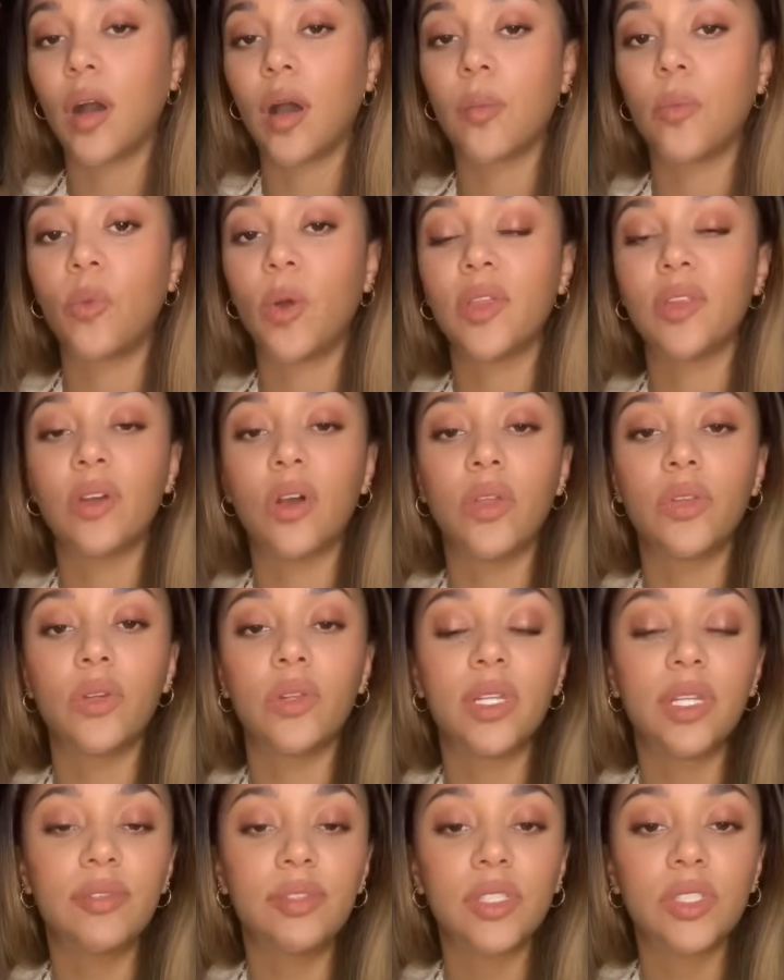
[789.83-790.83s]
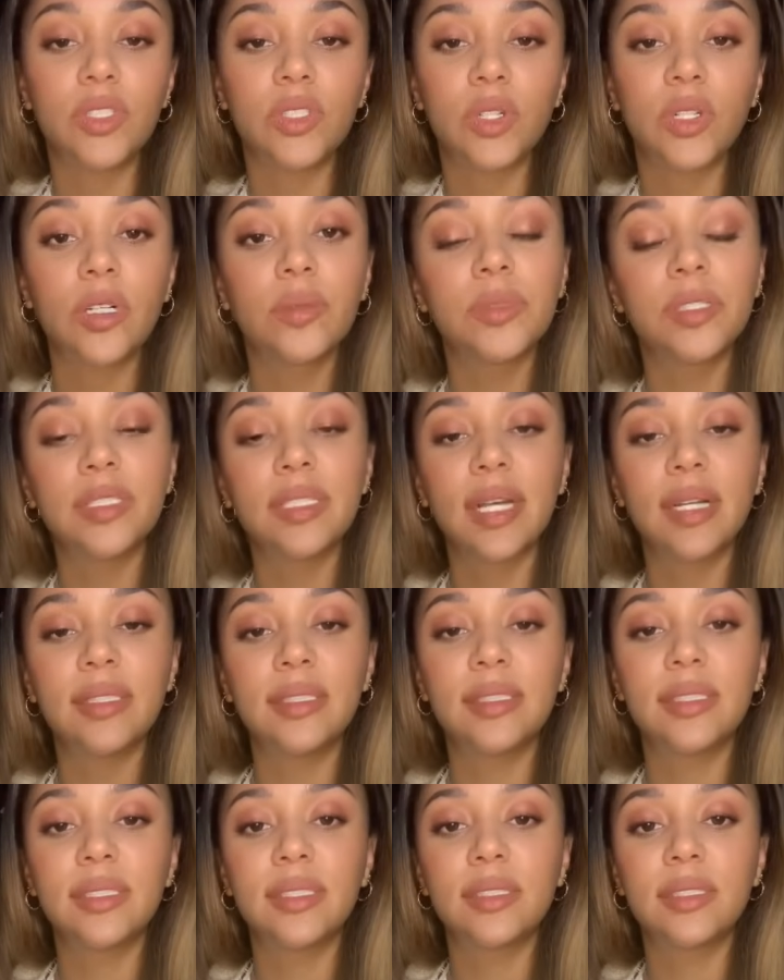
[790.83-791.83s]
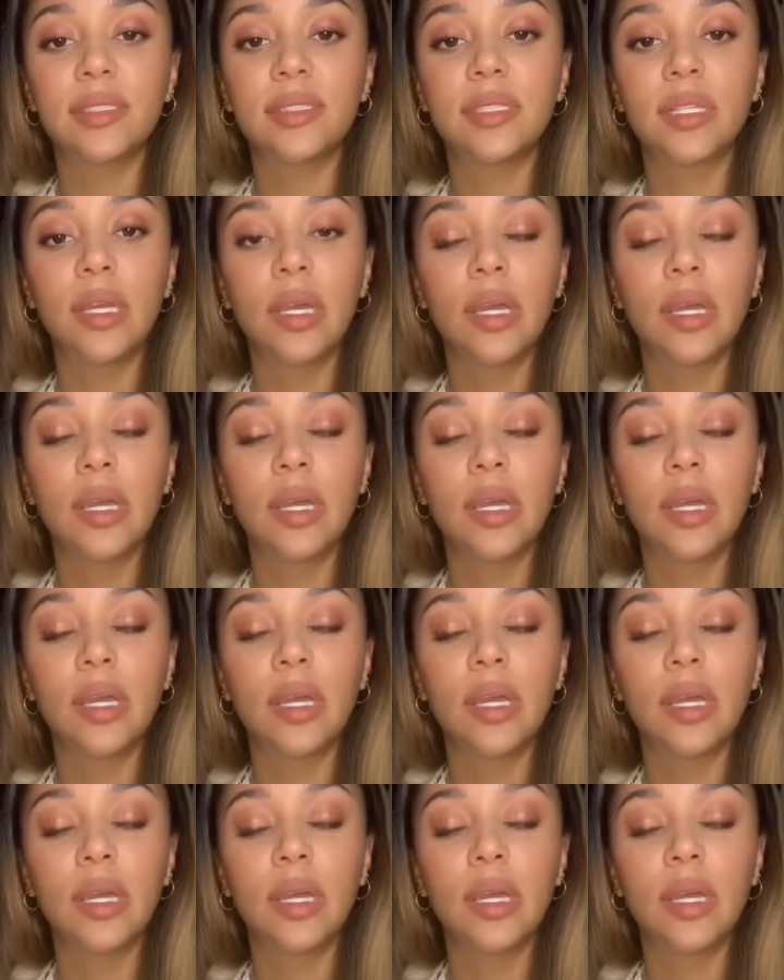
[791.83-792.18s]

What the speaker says: whether under living circumstances.